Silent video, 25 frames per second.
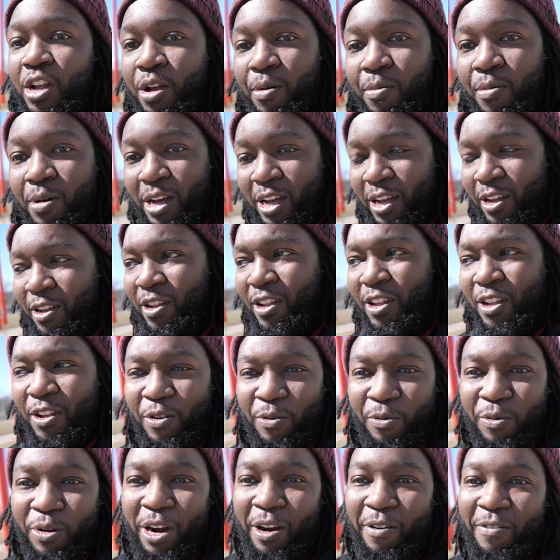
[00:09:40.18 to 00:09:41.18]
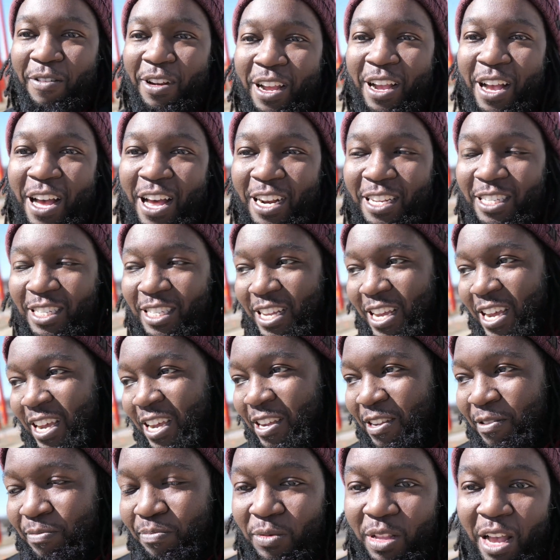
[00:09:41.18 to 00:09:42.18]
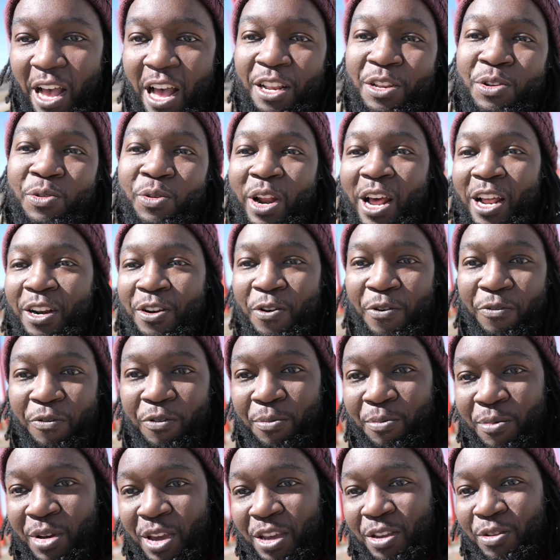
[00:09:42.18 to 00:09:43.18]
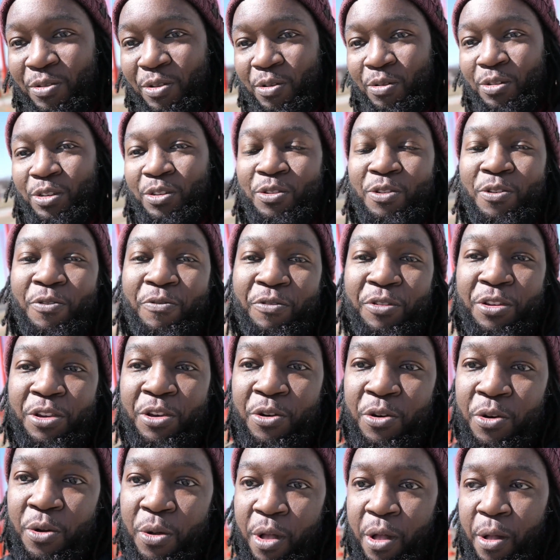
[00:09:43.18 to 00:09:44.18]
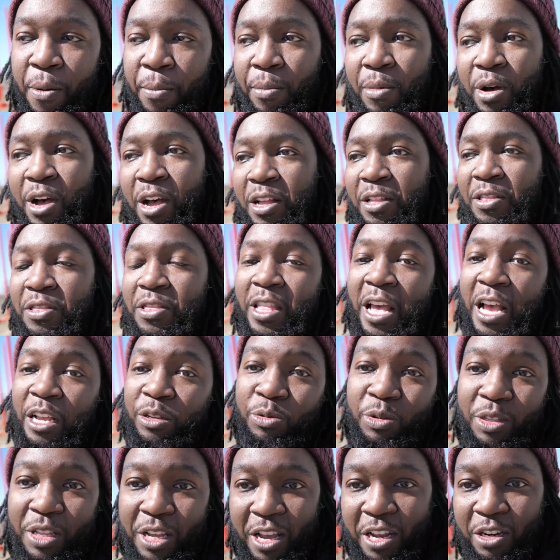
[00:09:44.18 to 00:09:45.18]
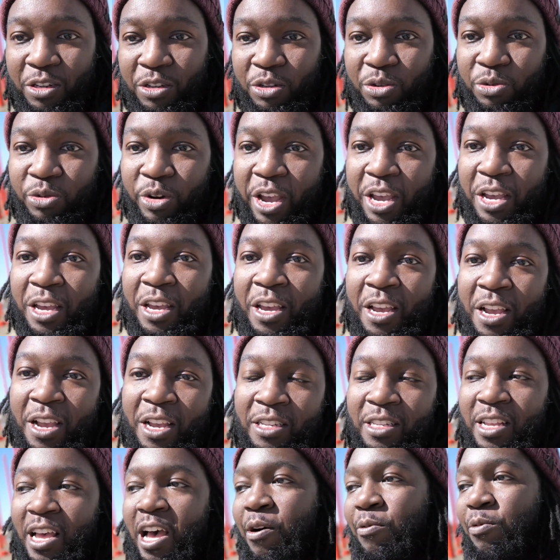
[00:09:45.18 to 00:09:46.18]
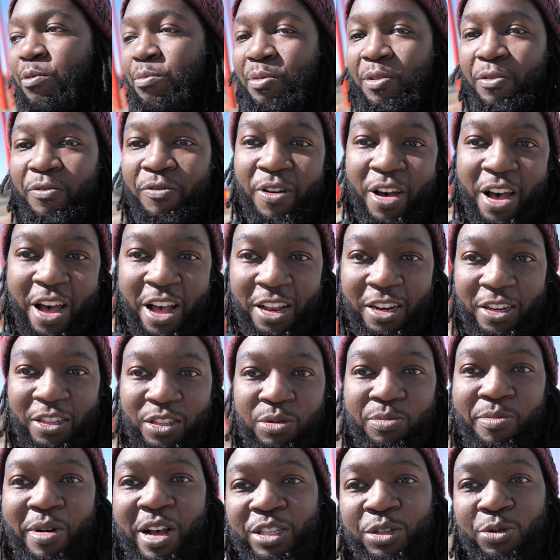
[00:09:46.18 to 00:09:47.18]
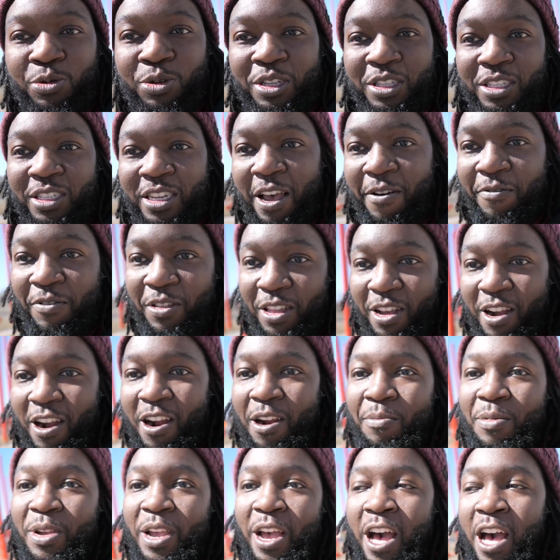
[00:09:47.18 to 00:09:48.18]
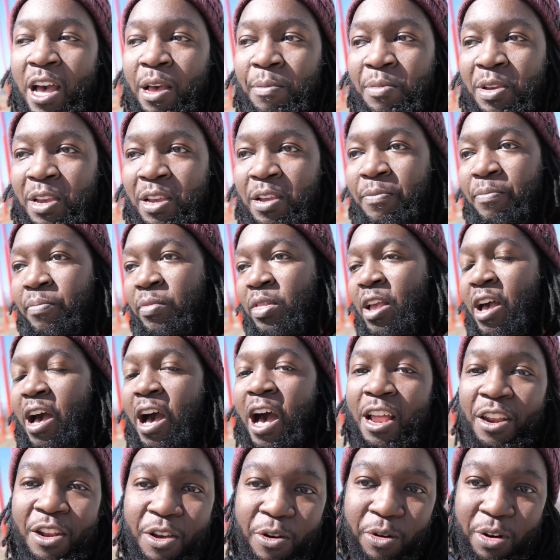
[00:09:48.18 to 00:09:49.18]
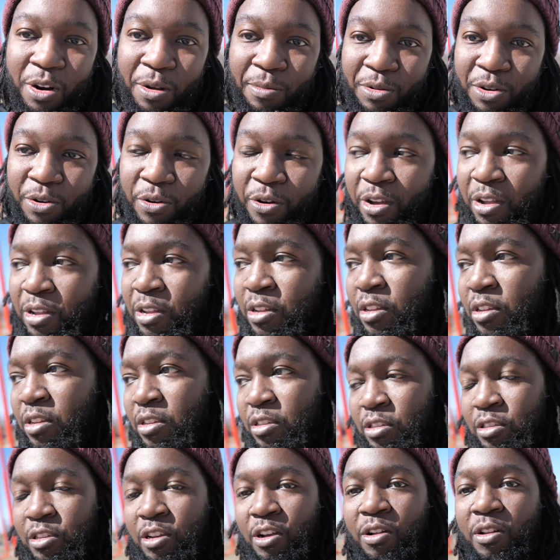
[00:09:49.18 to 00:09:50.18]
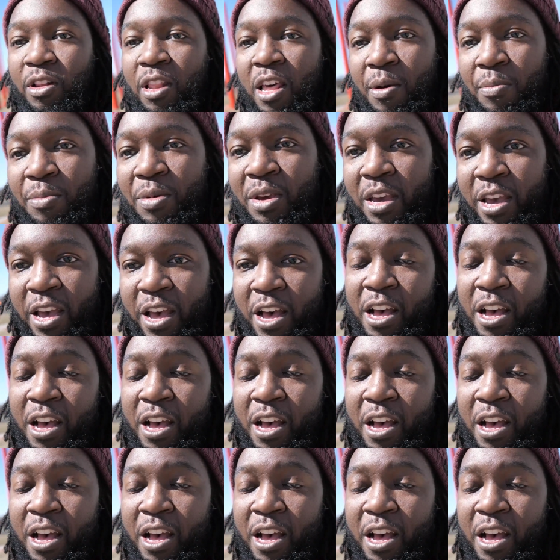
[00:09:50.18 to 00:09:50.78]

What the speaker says: but whatever they got to say, I do what I do for me, you do what you do for you. But that's what the interest rate is. I will be fine. This is my 27th car behind me. I know what I'm doing. So let me